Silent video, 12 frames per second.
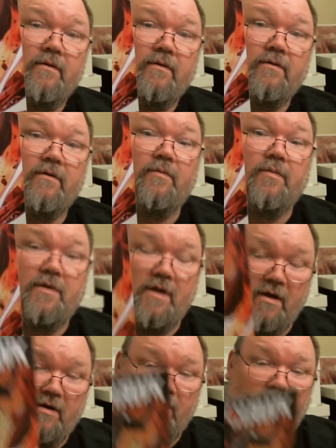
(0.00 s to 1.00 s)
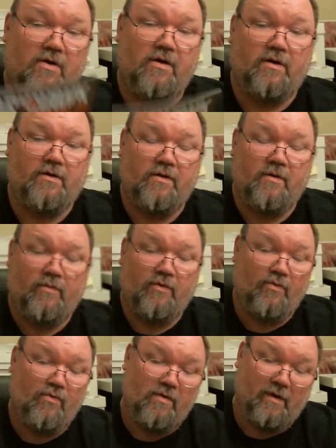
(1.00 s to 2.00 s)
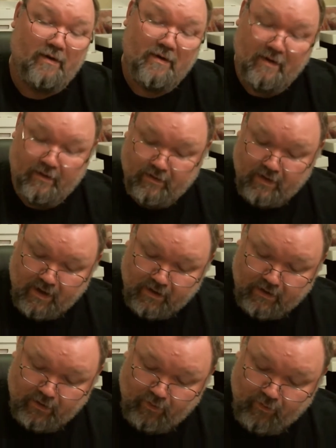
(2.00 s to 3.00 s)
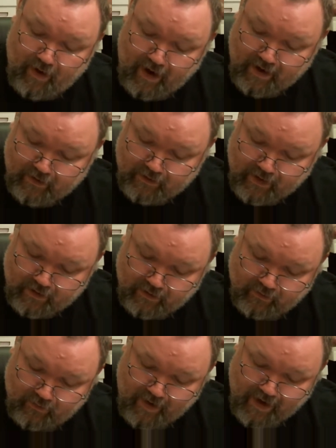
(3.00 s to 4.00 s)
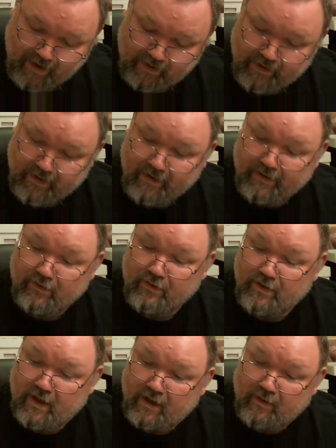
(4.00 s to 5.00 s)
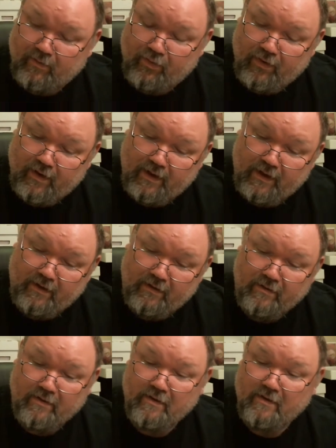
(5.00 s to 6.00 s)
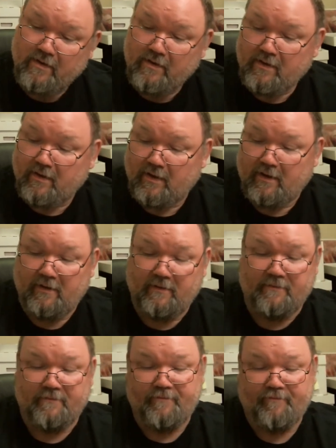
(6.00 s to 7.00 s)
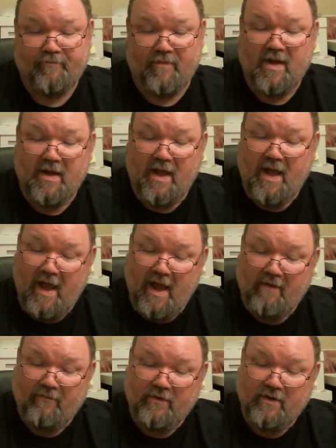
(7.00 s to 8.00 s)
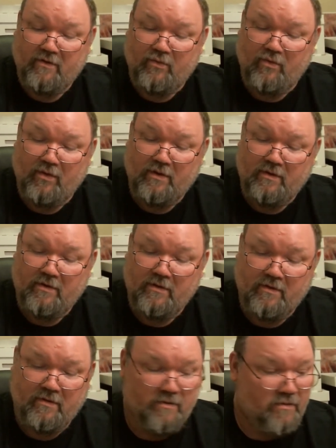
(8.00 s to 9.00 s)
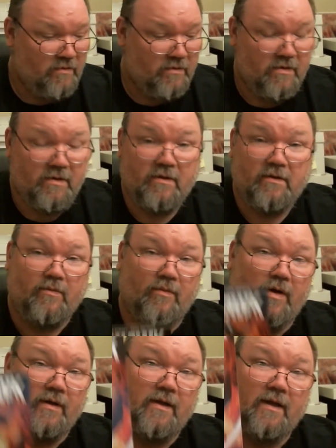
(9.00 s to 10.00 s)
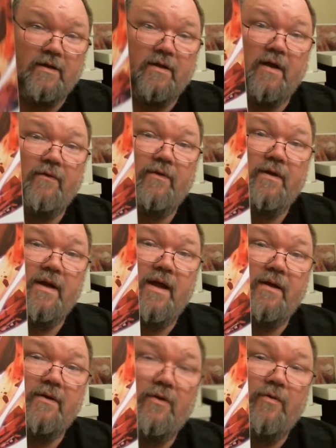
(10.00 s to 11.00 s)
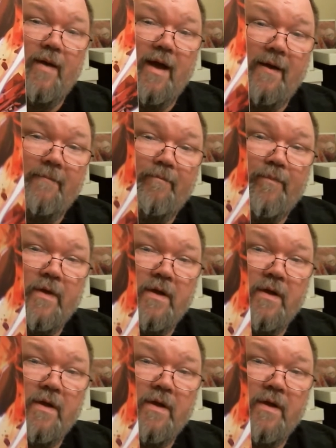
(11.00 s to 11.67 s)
Some Dark Hawk number one. It's not too bad. Not too bad. Second printing. Think I have this one. But that's definitely not too bad.